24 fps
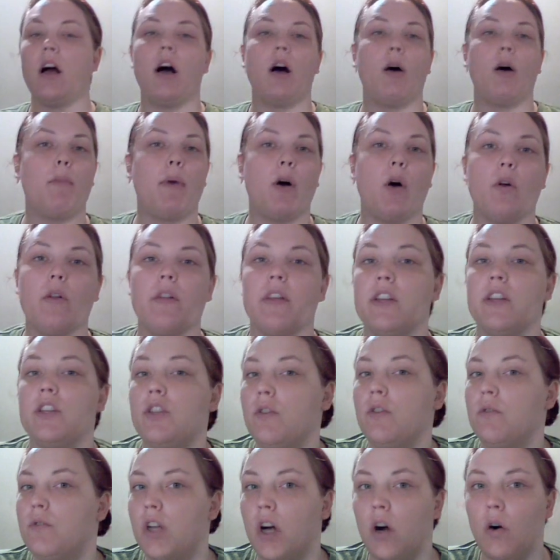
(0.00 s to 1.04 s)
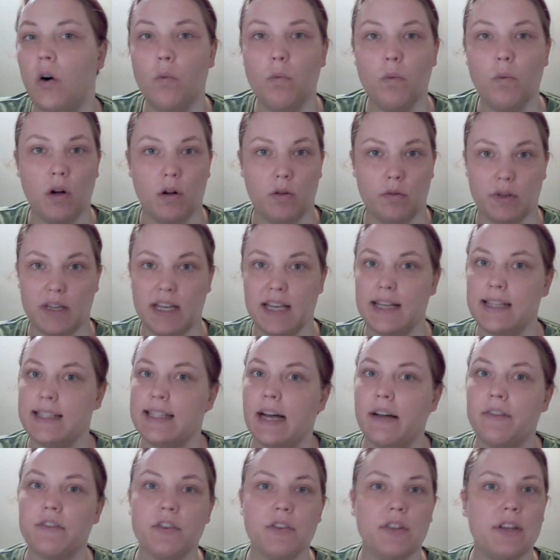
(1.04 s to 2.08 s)
that you don't want, because
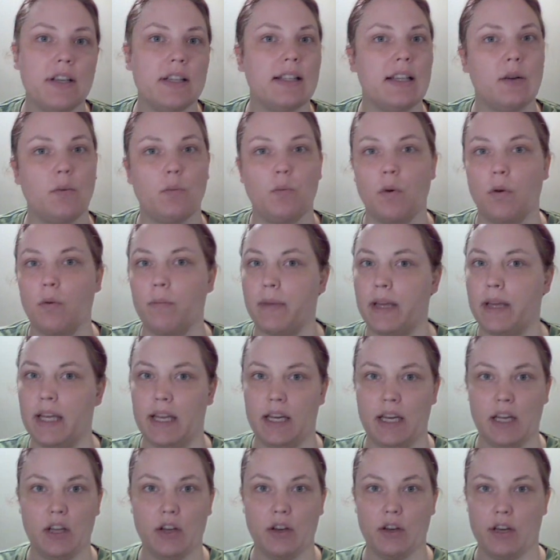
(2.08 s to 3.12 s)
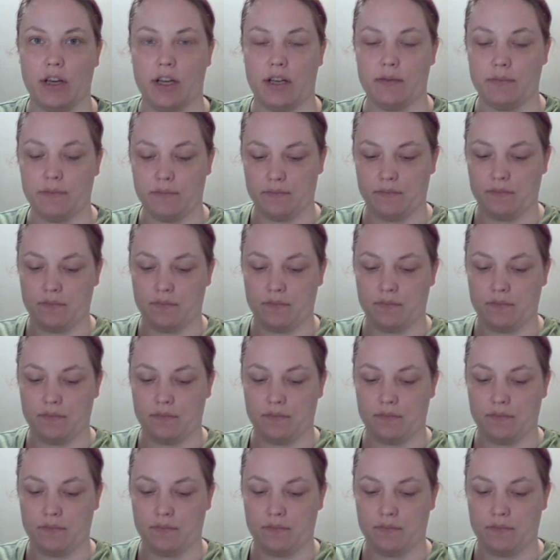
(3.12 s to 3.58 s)
after this it won't be any good.